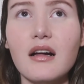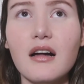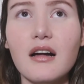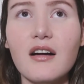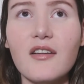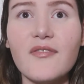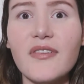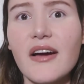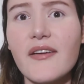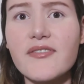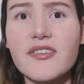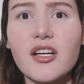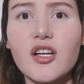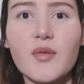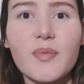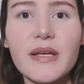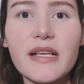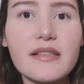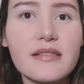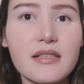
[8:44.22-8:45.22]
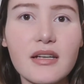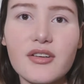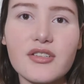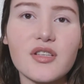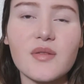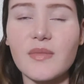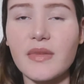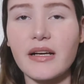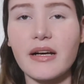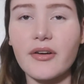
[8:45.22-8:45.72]
a five dollar pizza or
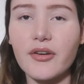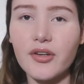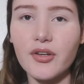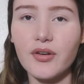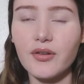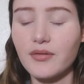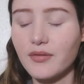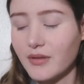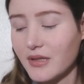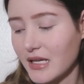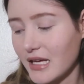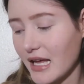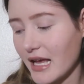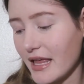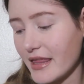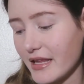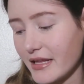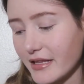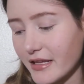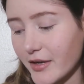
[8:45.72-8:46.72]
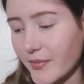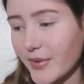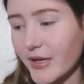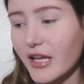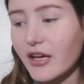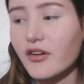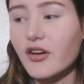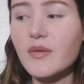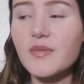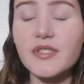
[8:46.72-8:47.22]
something, I don't know. And then they'd be
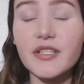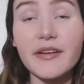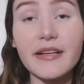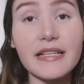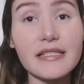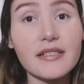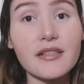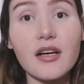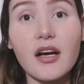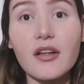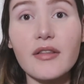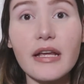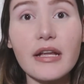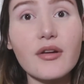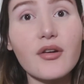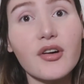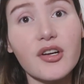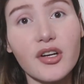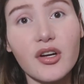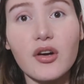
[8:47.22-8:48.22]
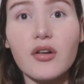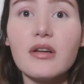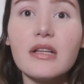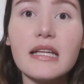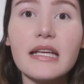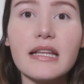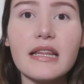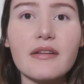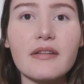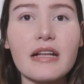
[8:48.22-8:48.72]
like, oh, I'm sorry, that's an online order
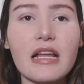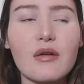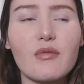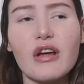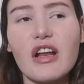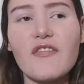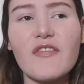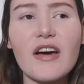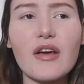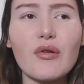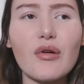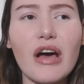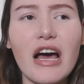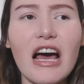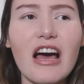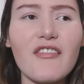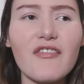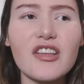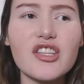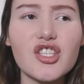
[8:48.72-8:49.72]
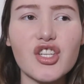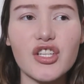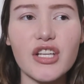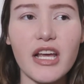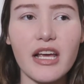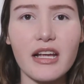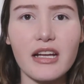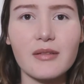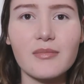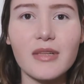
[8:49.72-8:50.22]
only. And they were like, what if I don't have
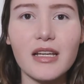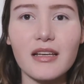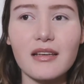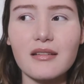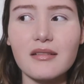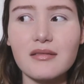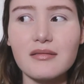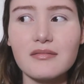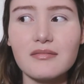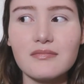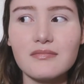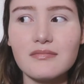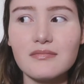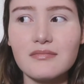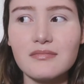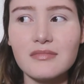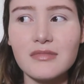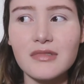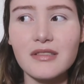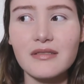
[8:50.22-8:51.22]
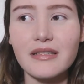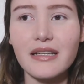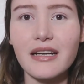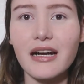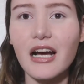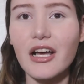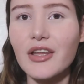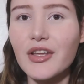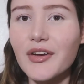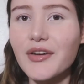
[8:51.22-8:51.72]
internet? And I'm like, then
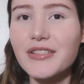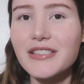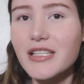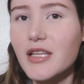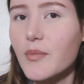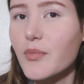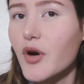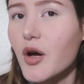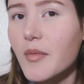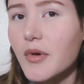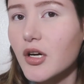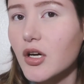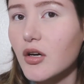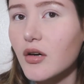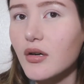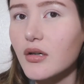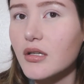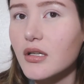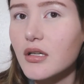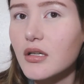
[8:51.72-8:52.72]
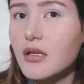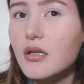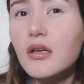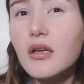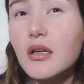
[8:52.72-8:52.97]
how did you see the promo code,